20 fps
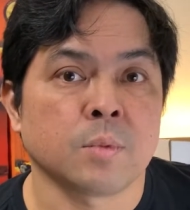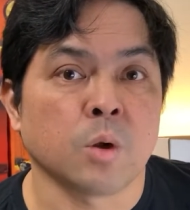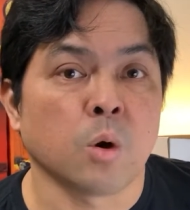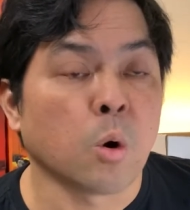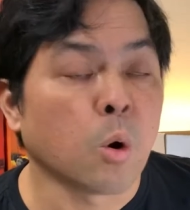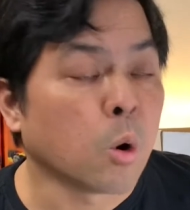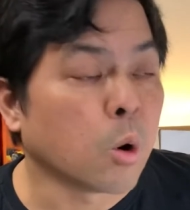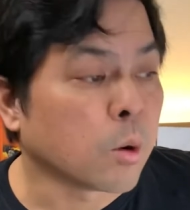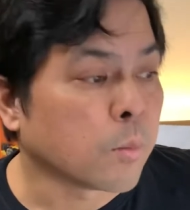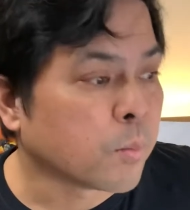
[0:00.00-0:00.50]

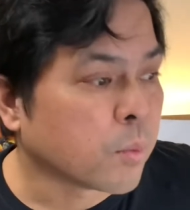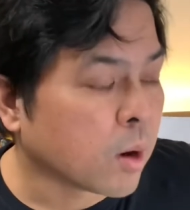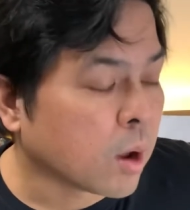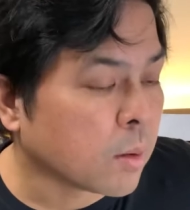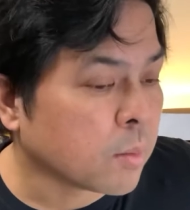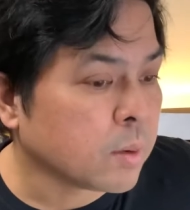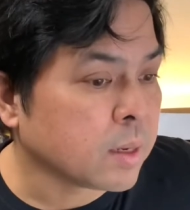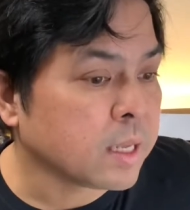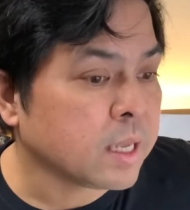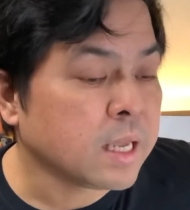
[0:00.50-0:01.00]
or
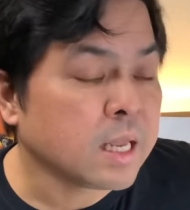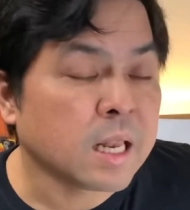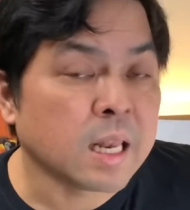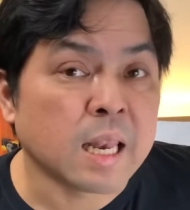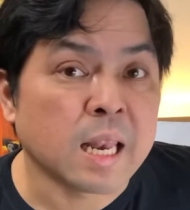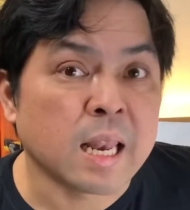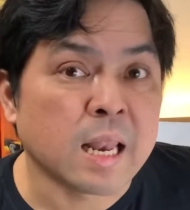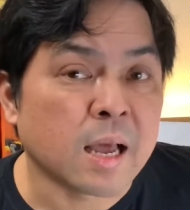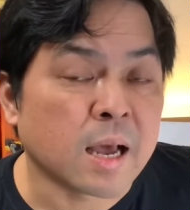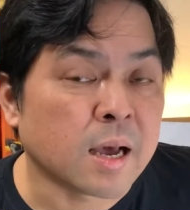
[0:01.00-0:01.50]
probably
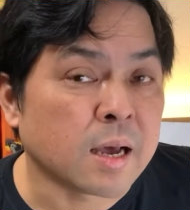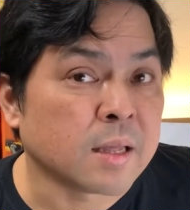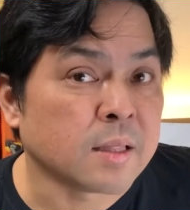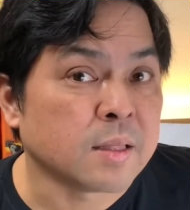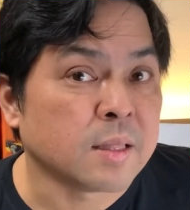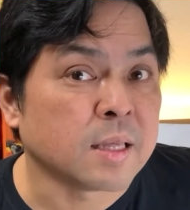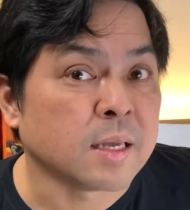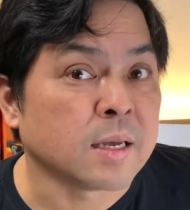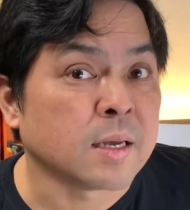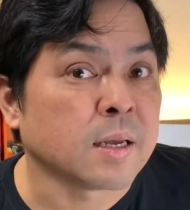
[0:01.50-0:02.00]

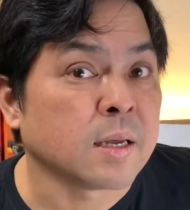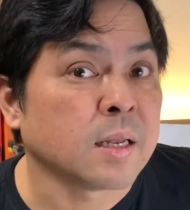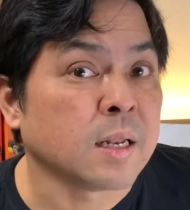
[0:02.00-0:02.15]
the